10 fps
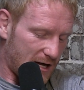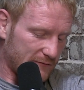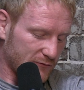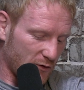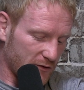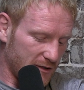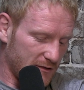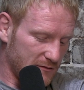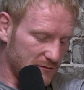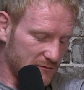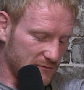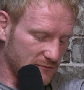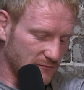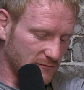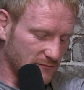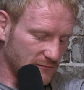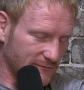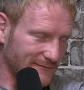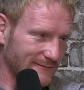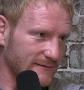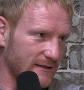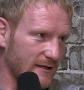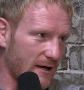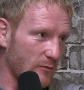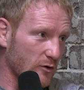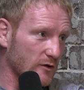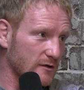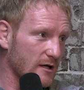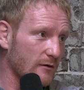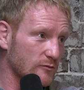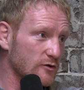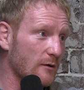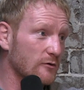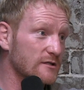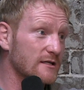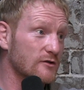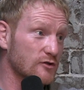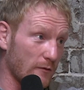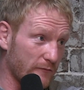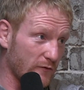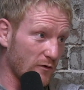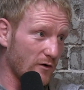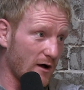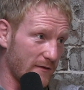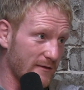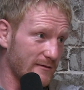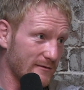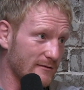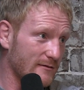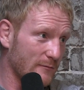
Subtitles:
I've gone in... I'm going to say the top four and then